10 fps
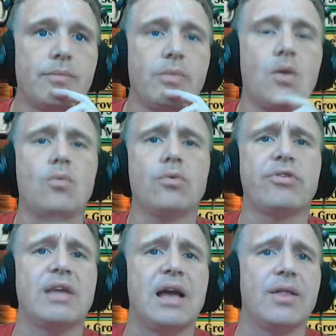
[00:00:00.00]
we'll
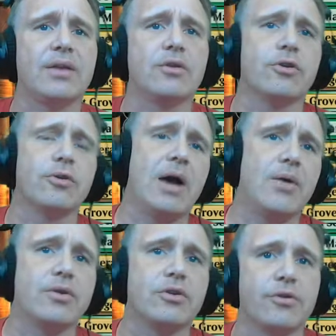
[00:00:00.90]
see how it
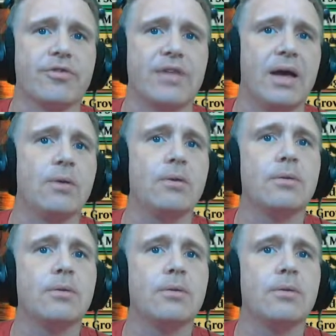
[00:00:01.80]
turns out.